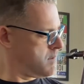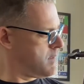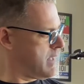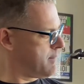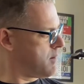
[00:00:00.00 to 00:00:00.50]

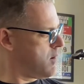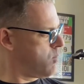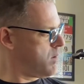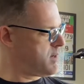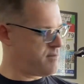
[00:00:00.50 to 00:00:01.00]
I'm going
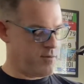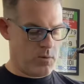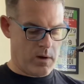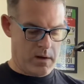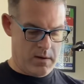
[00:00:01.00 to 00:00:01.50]
1 to
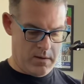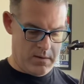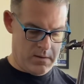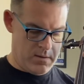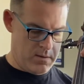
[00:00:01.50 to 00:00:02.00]
4.
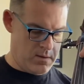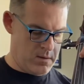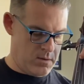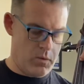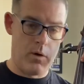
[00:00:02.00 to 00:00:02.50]

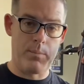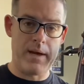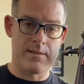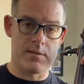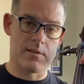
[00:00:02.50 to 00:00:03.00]
Or
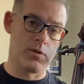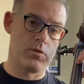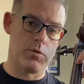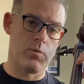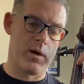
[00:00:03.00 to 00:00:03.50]
basses, you
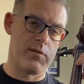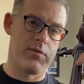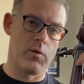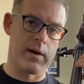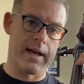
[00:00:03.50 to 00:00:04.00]
do 1 to
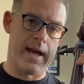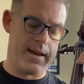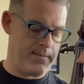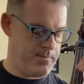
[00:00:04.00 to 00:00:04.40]
4 again.